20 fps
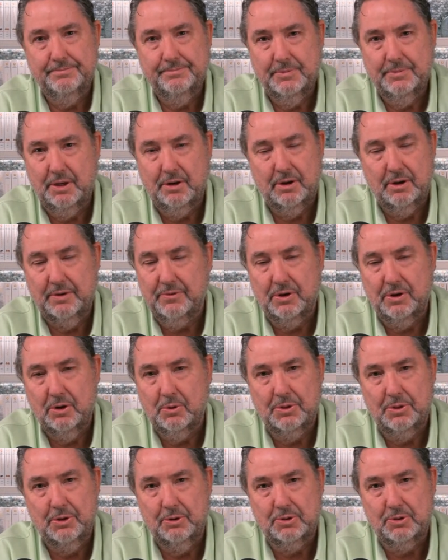You don't even know
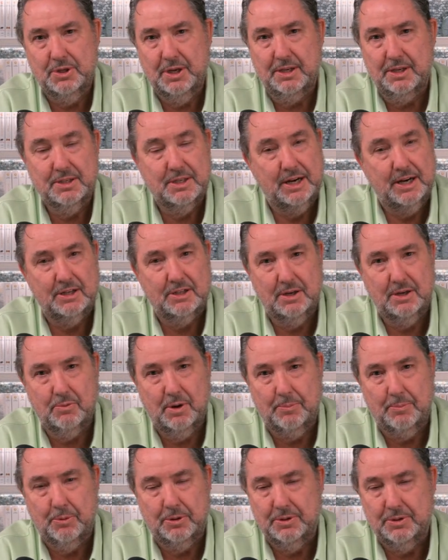what those days actually
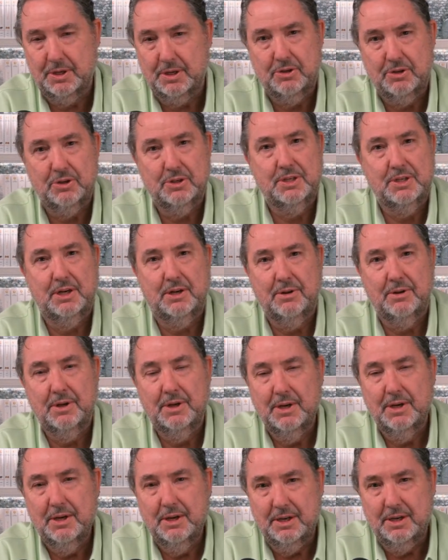represent. You
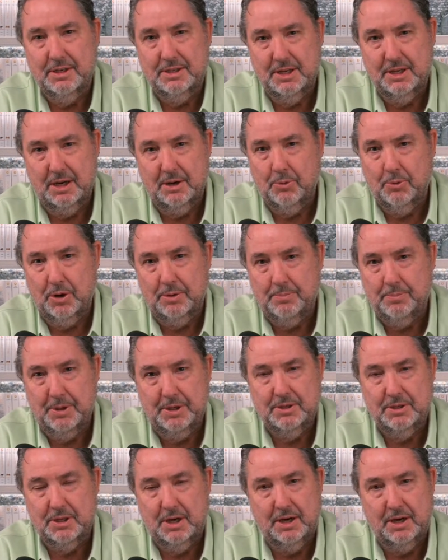celebrate
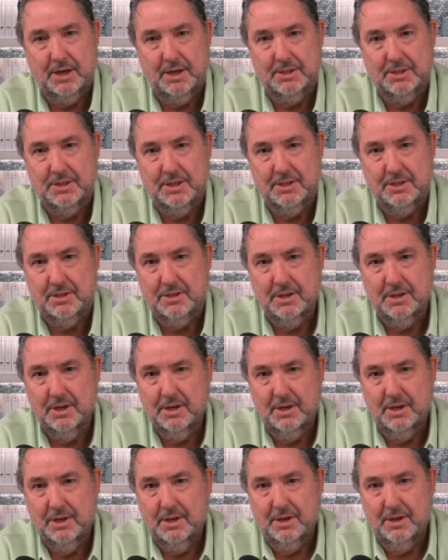Pesach as it's
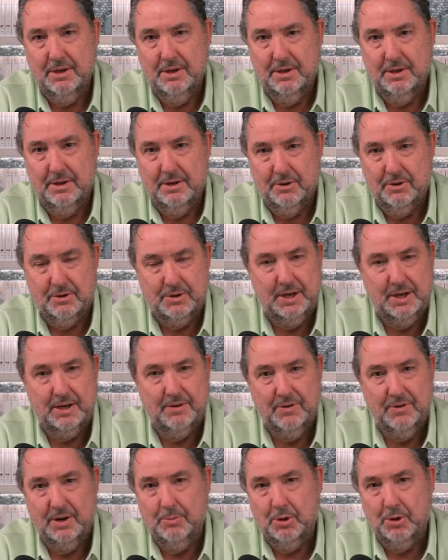your day
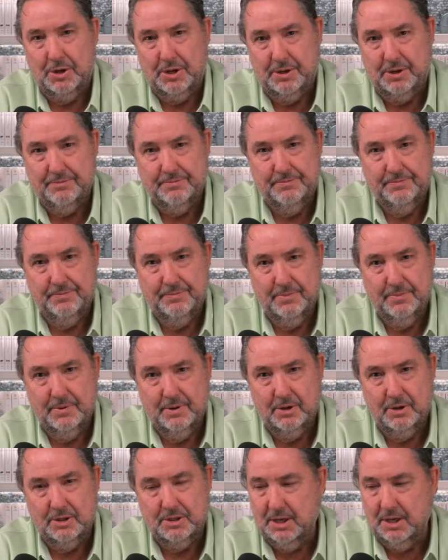of liberty.
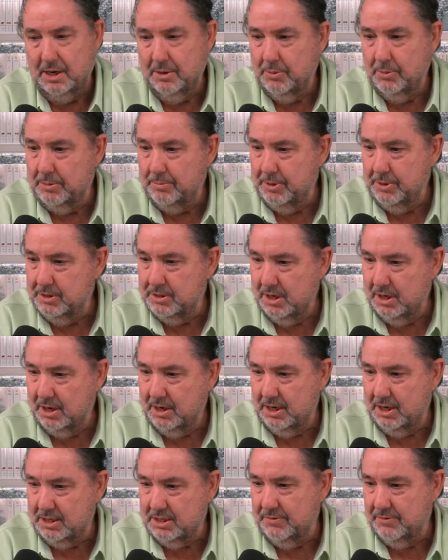You celebrate
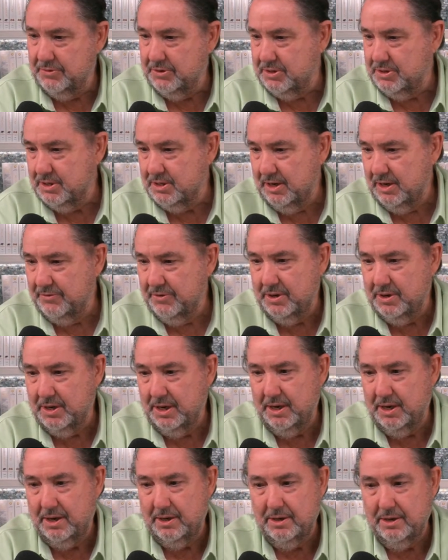Pesach as if it's a
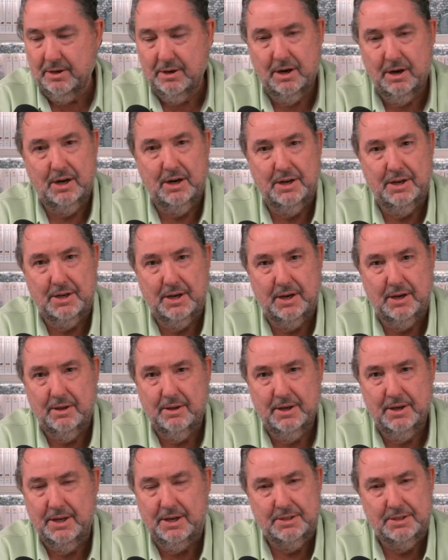7-day holiday.
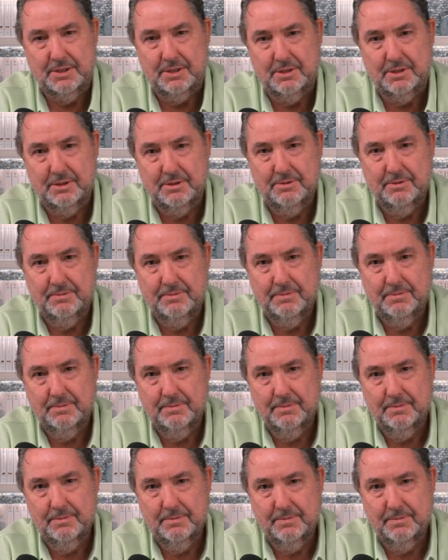It isn't.
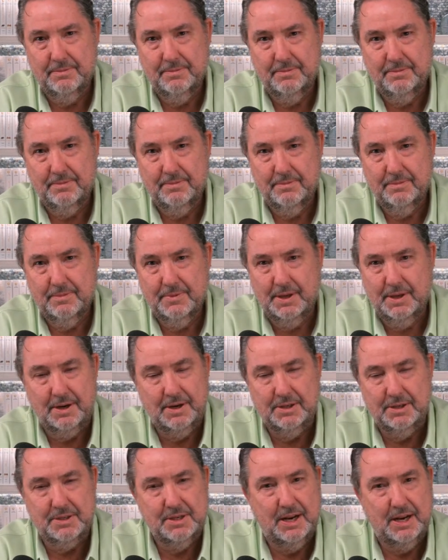And it
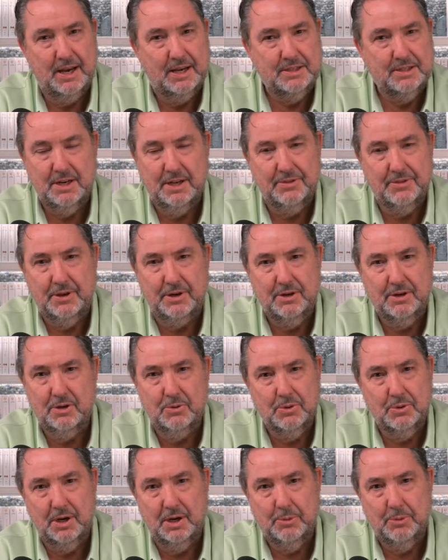has nothing to do
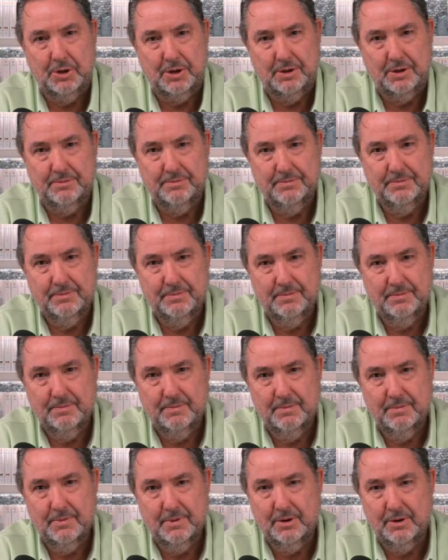with liberty.
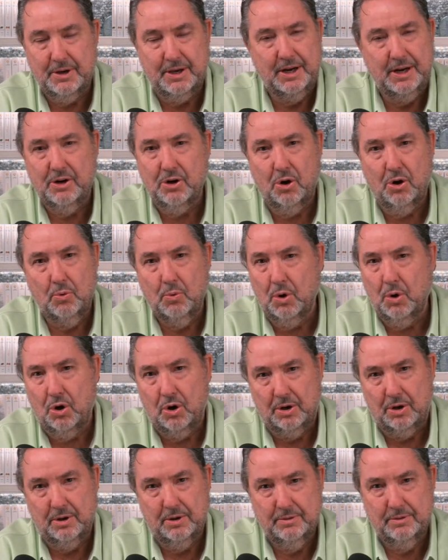You get it all wrong.